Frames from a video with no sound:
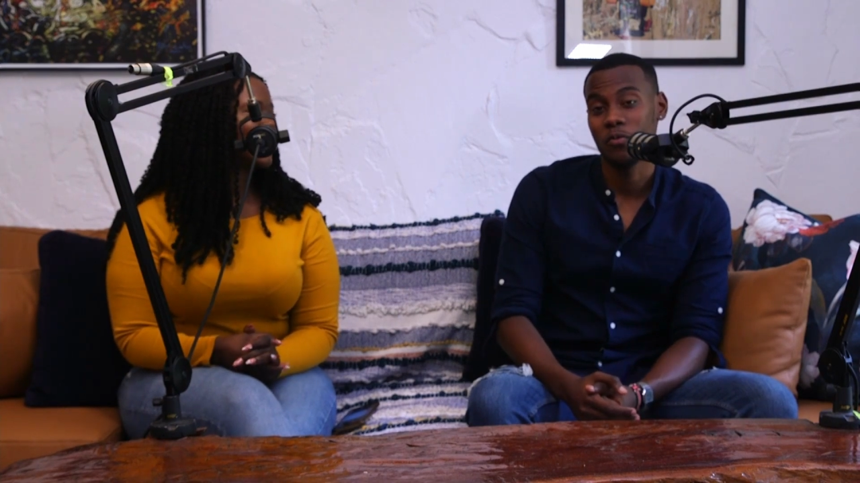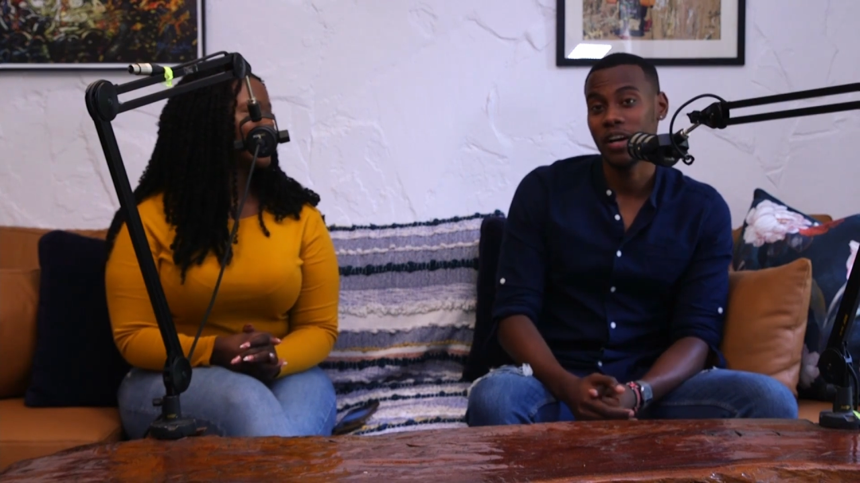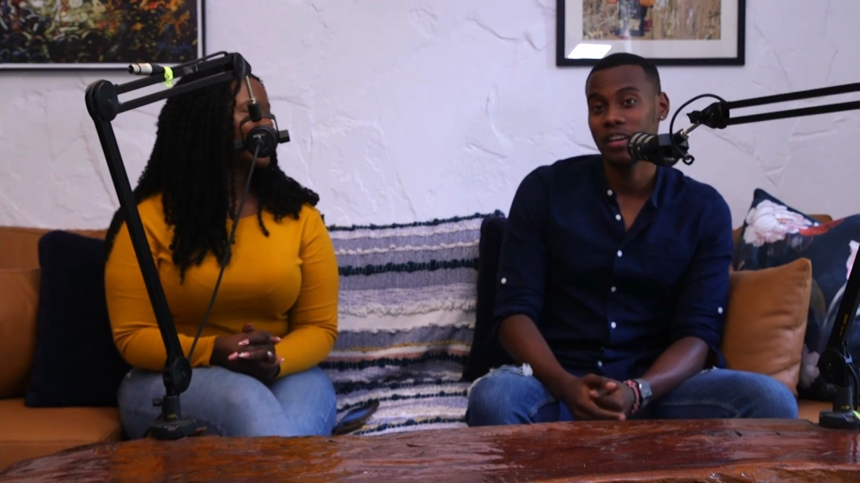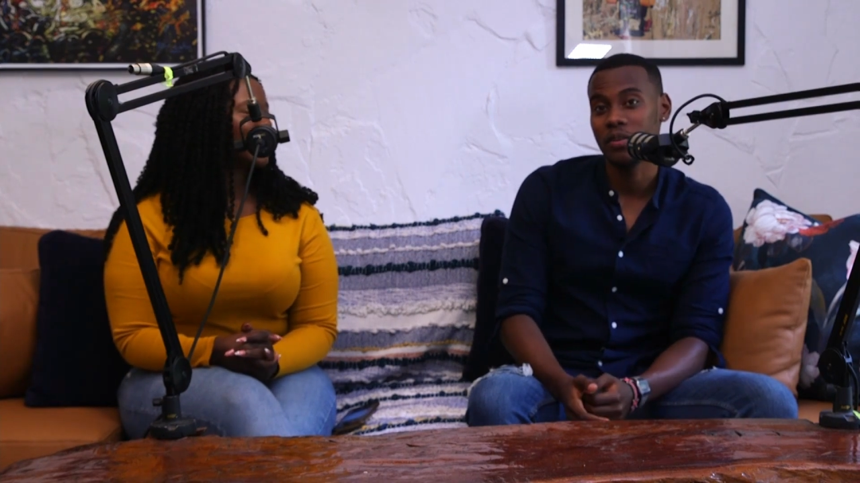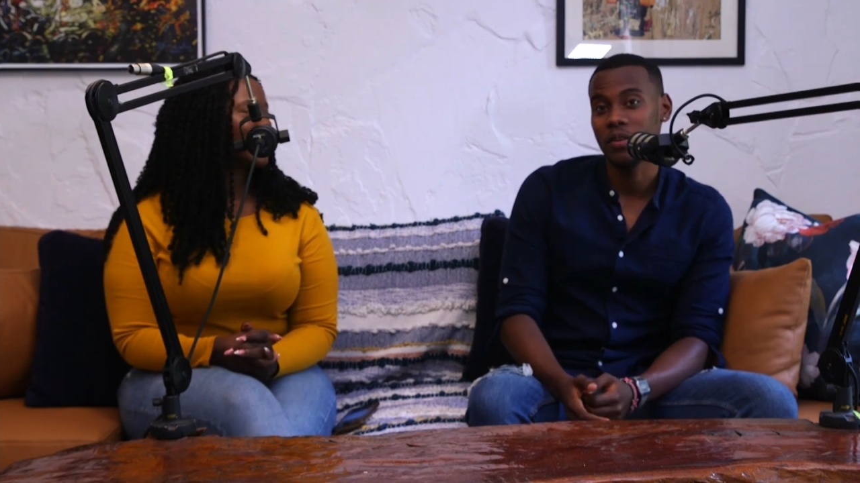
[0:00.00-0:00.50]

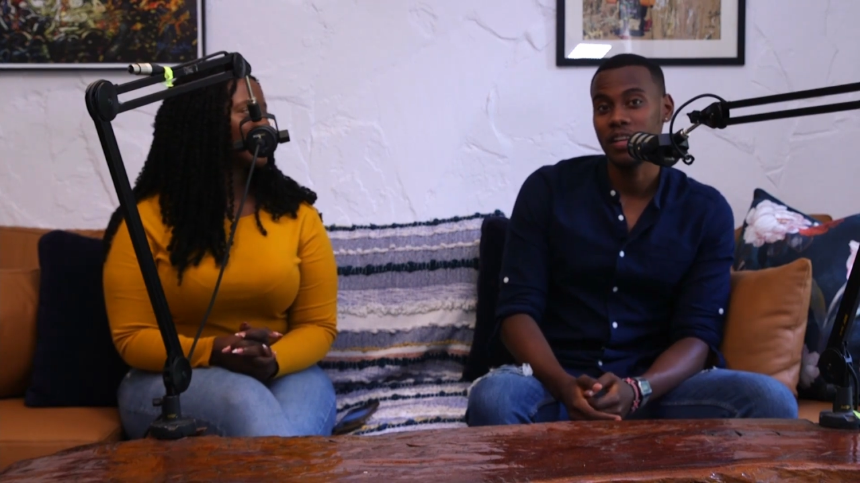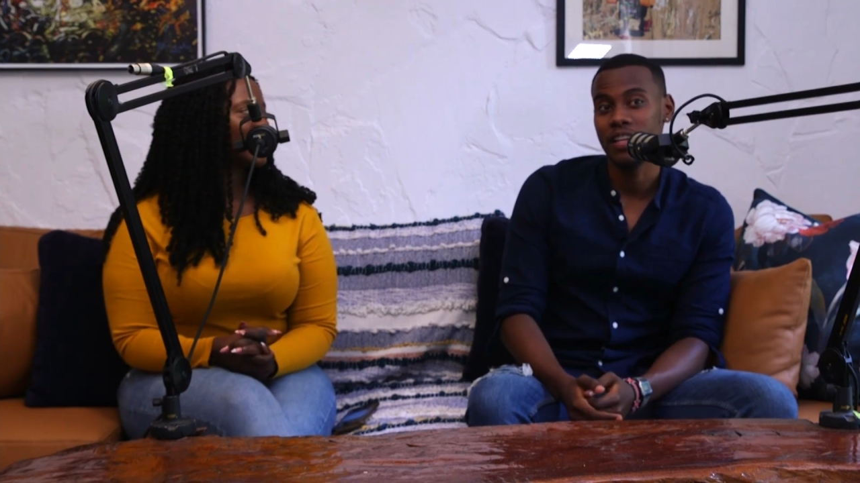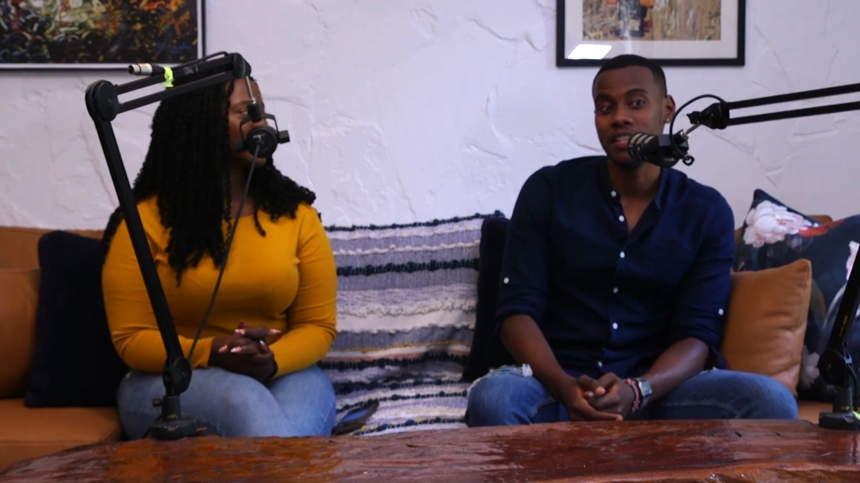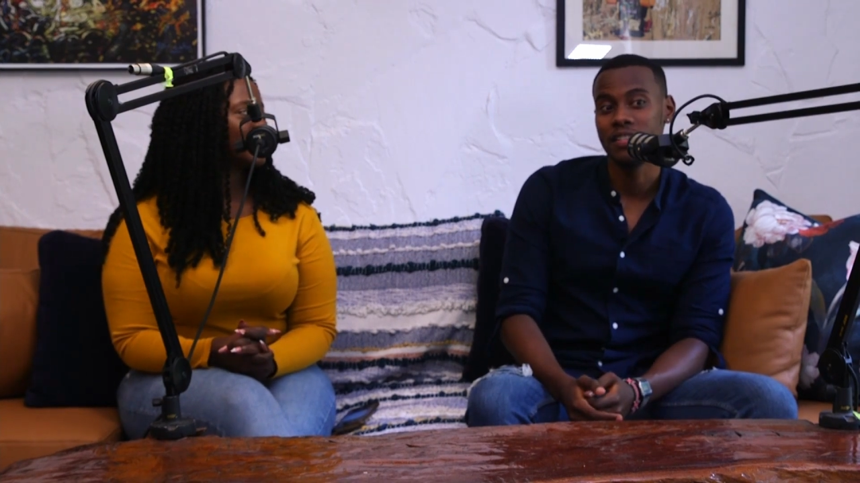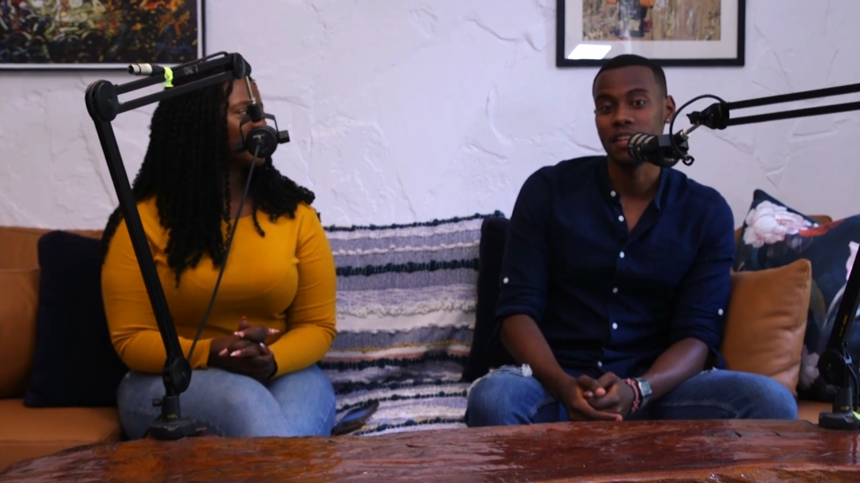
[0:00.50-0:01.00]
One
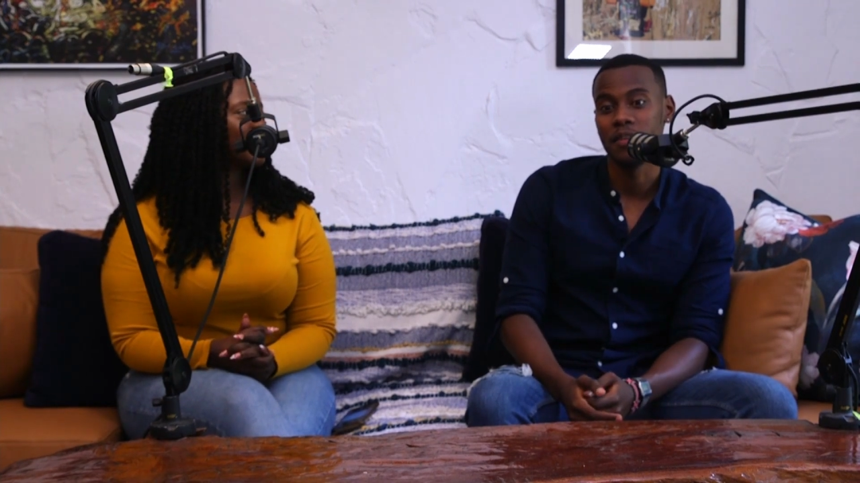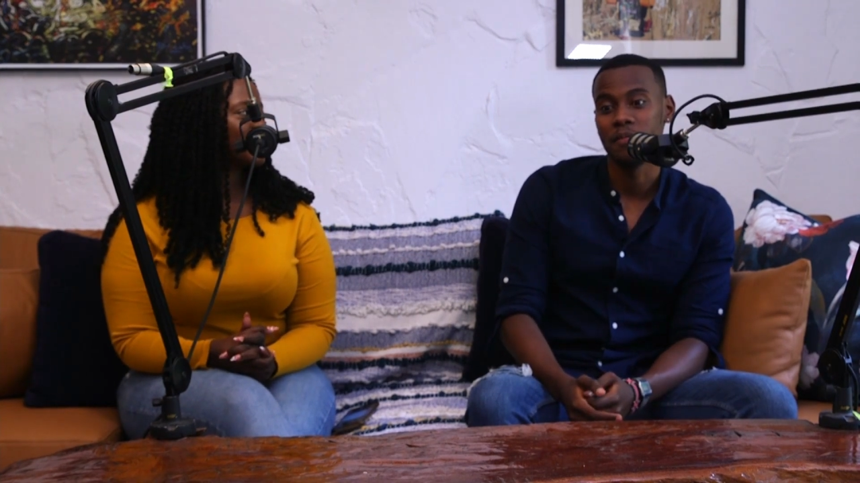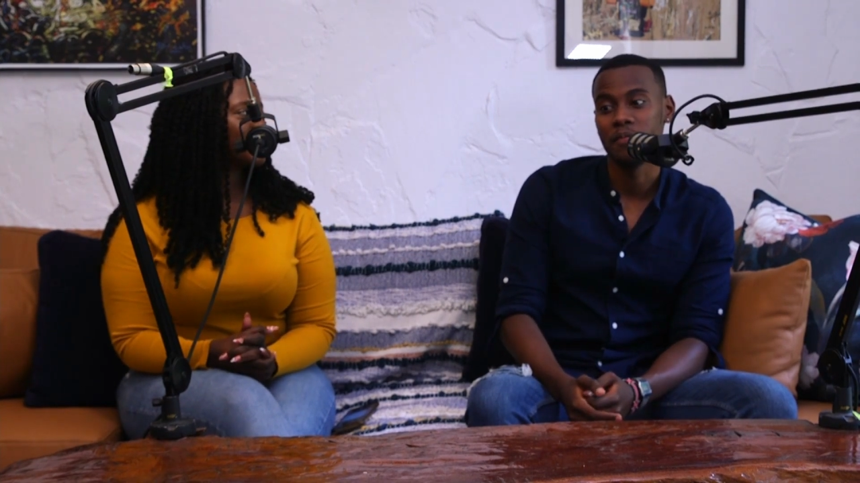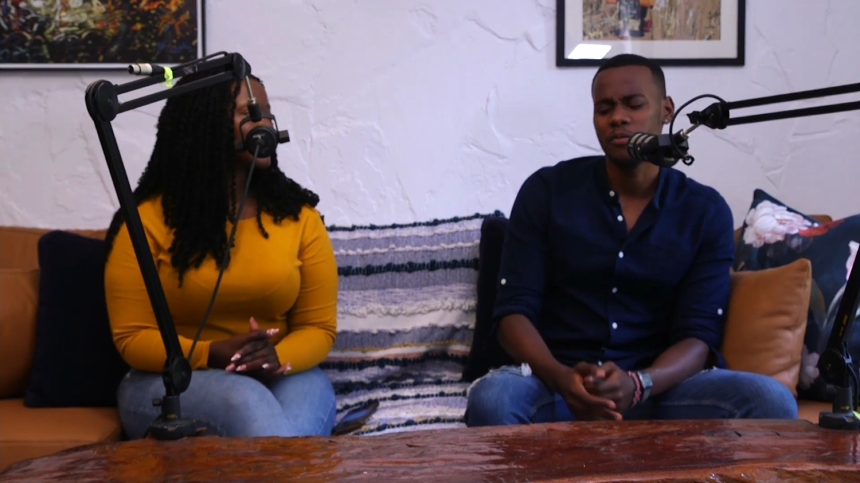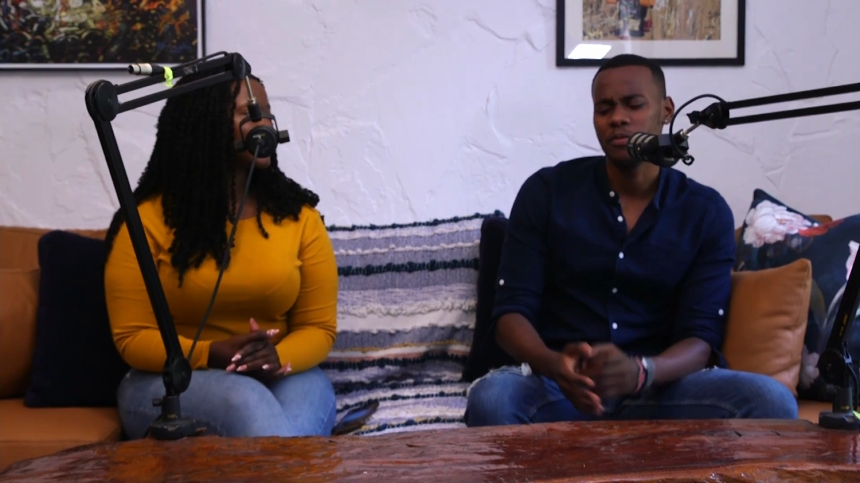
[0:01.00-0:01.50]
is
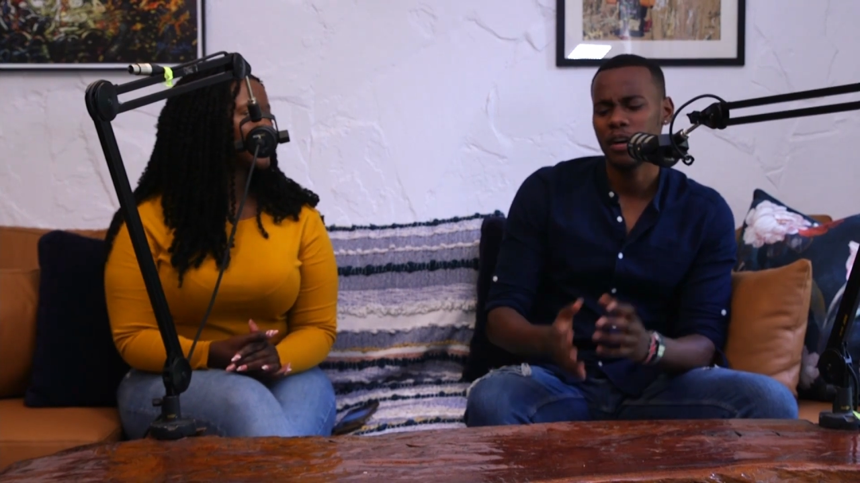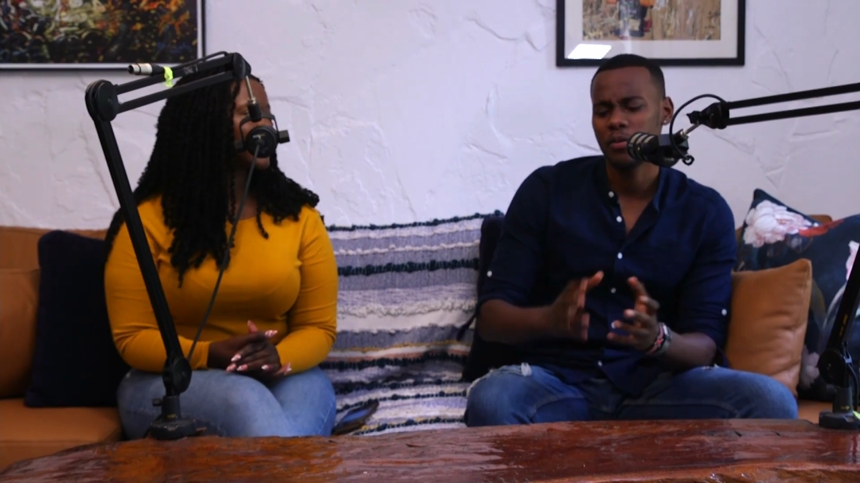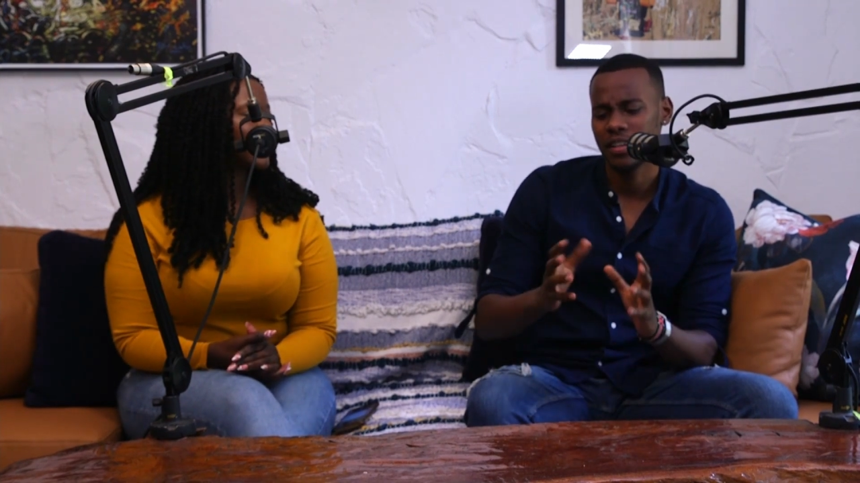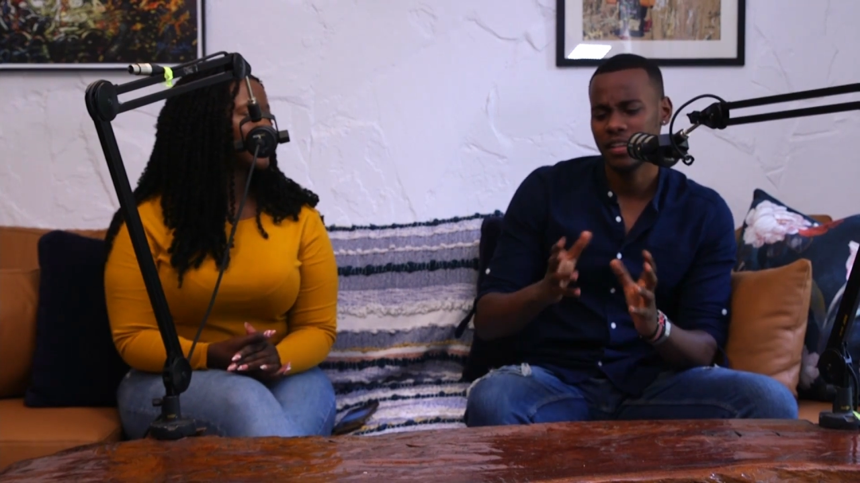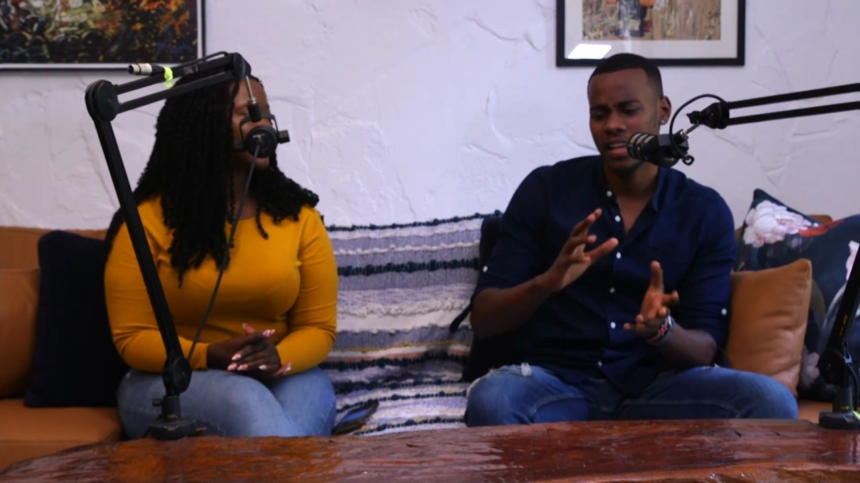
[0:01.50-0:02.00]
we
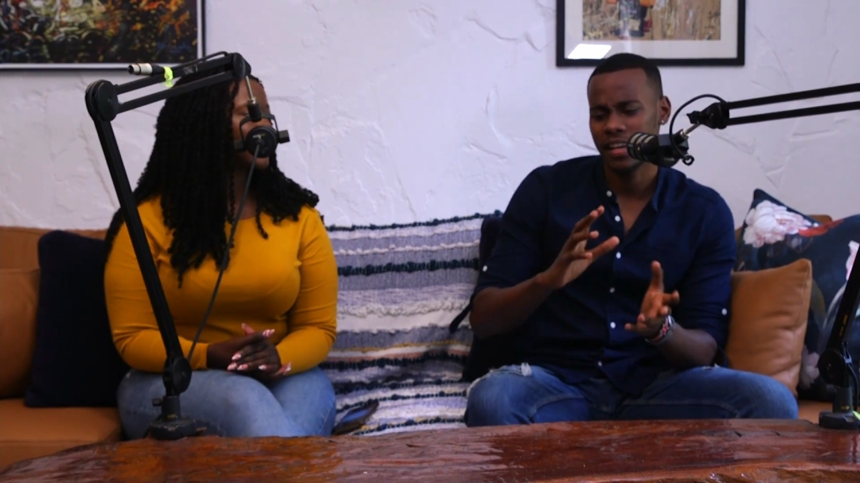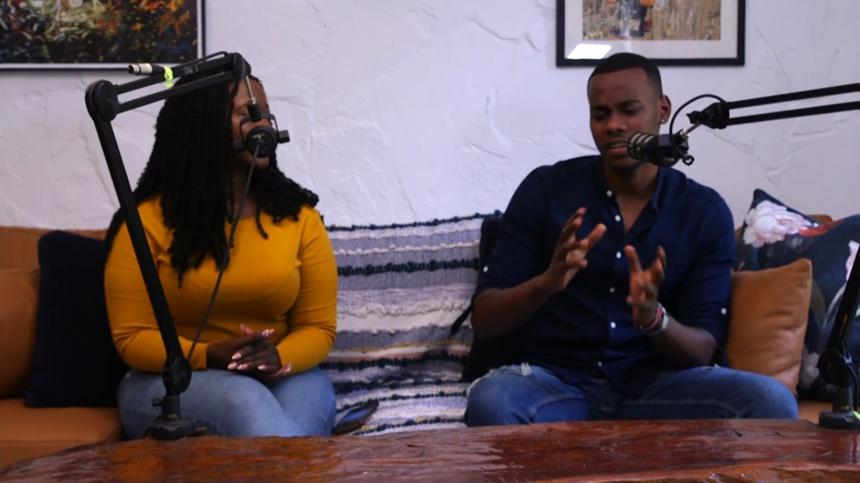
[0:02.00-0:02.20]
found that